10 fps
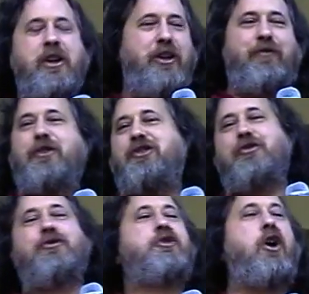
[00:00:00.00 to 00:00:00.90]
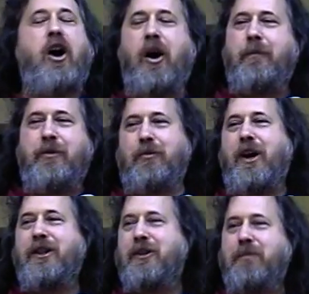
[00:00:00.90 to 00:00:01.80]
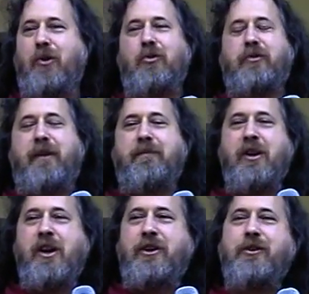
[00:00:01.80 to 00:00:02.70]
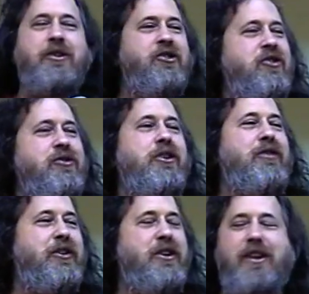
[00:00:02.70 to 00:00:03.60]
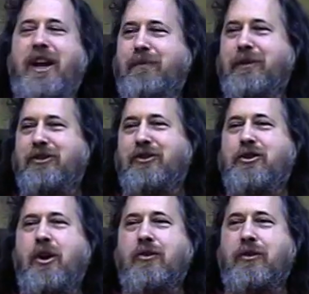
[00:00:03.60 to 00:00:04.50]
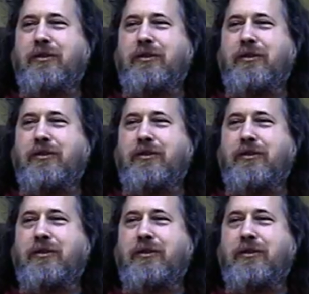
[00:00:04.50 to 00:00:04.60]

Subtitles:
if it's your job to write the program, you can still give it a name that's a joke.